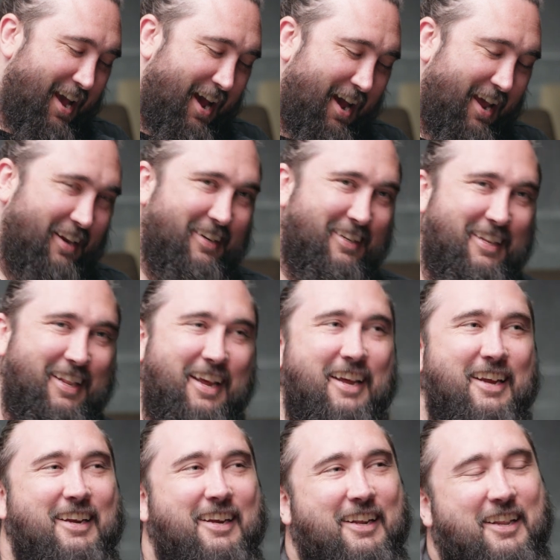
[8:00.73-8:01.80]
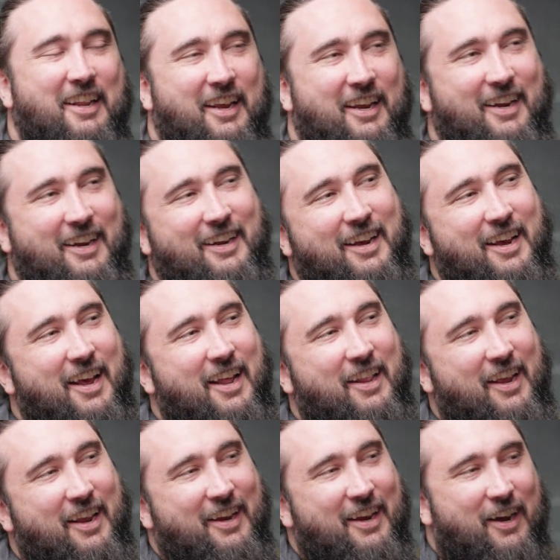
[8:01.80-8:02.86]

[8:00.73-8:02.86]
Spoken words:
And I think